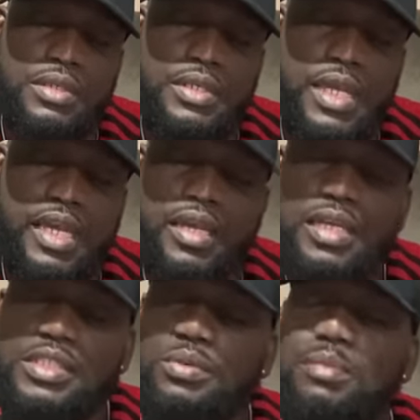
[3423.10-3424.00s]
Yeah,
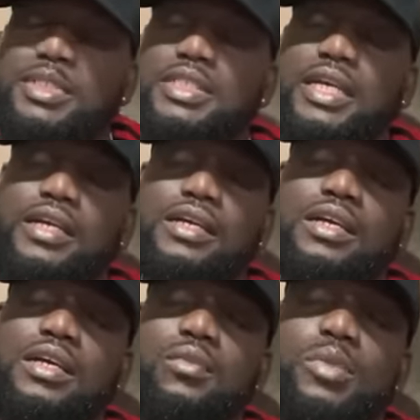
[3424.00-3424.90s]
listen what me say.
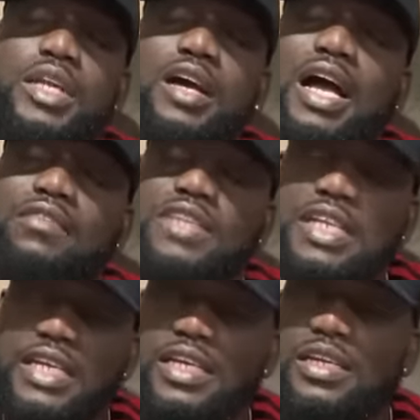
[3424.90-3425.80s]
Me not have the
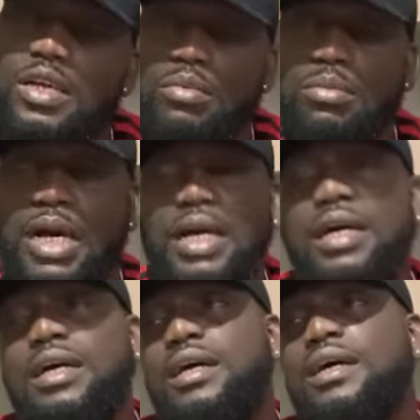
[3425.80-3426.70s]
lady number,
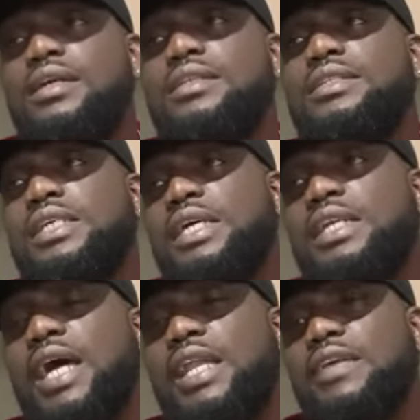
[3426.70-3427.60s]

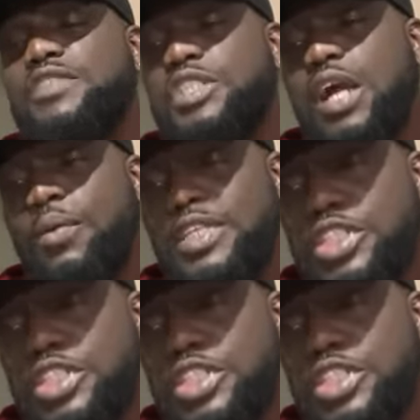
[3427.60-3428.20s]
Zin, and if she watch